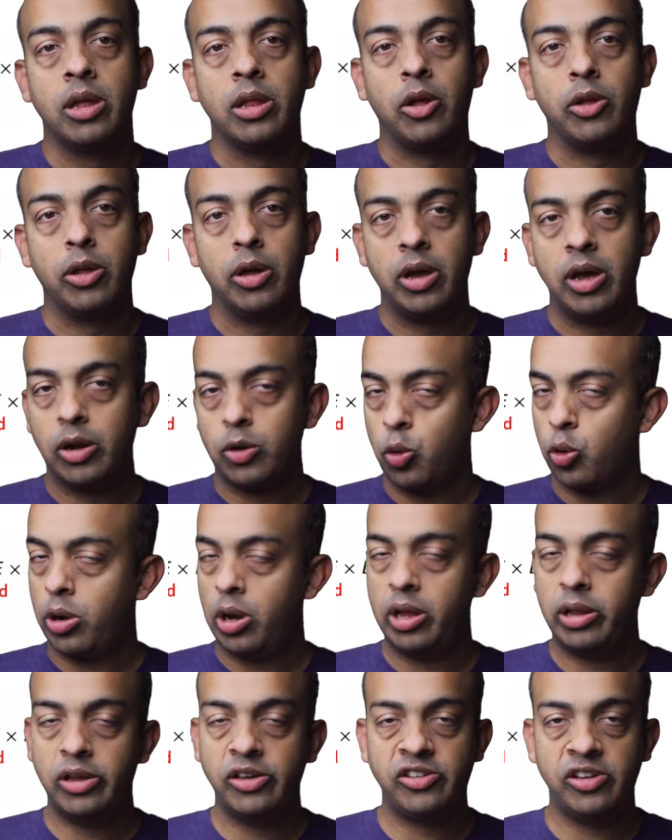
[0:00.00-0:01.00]
Now the total
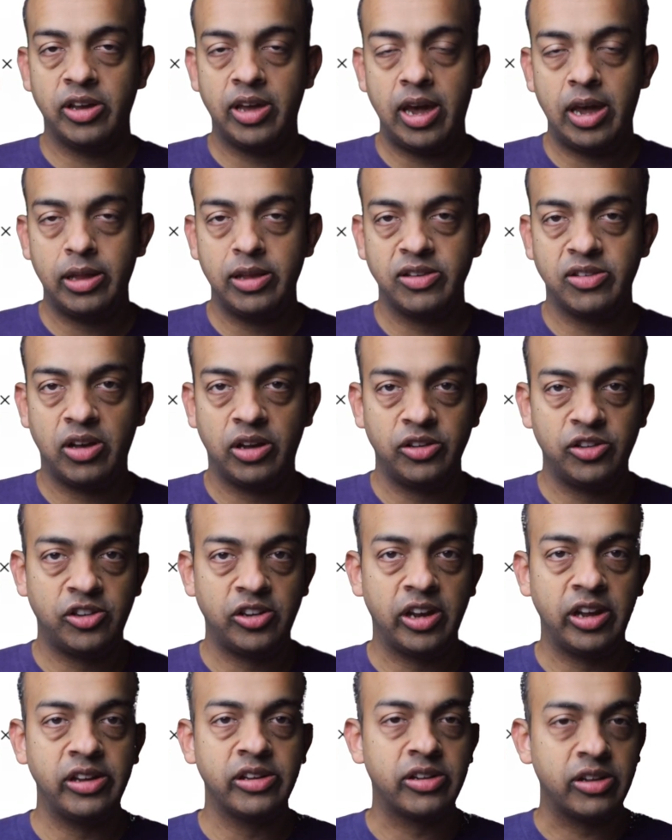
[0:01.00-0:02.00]
energy again is
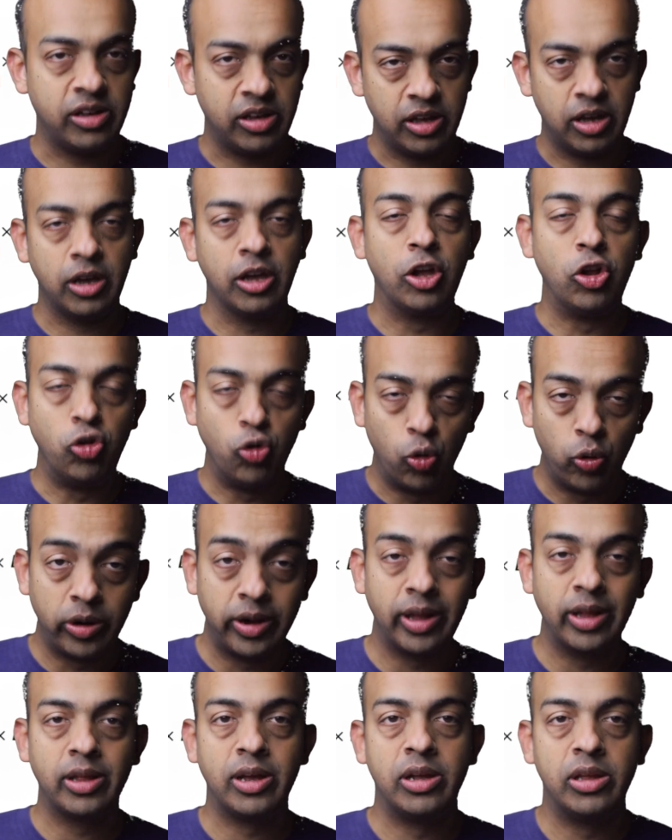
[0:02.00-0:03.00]
unchanged,
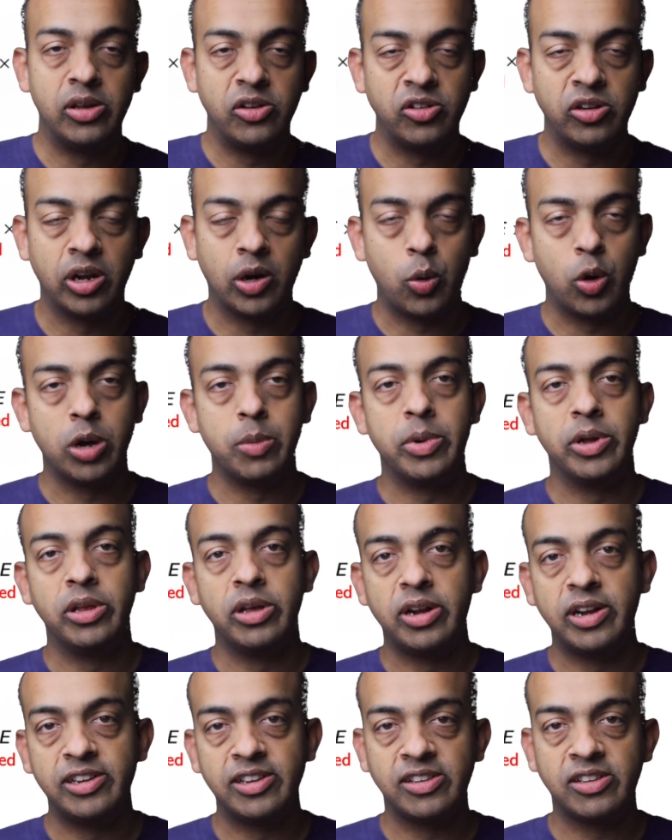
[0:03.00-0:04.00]
ignoring the energy required by
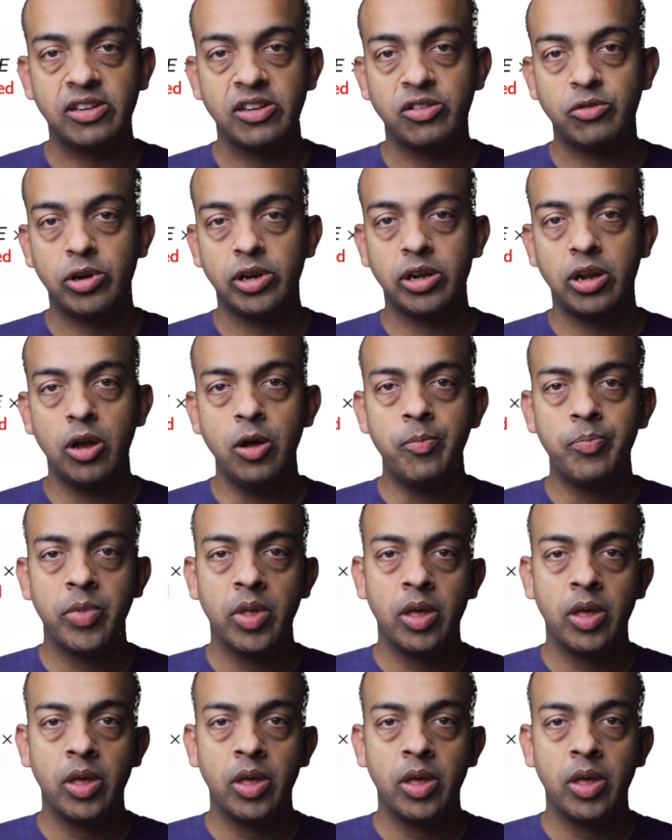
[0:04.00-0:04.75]
the registers right now.